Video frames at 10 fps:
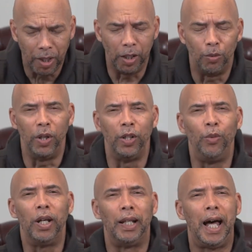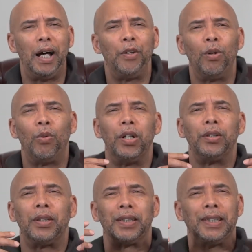And when we allow the
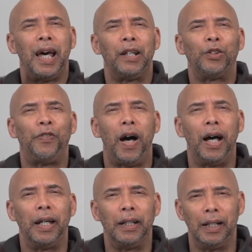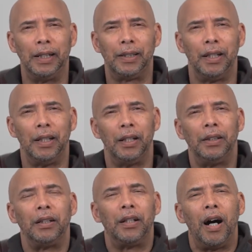word to satisfy us,
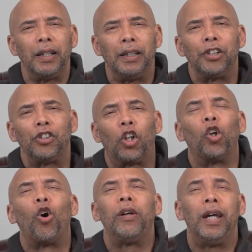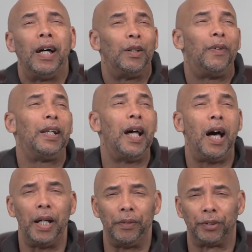then God gets glory out of our
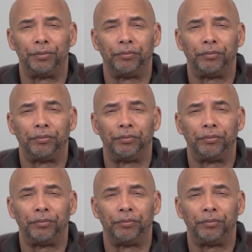lives.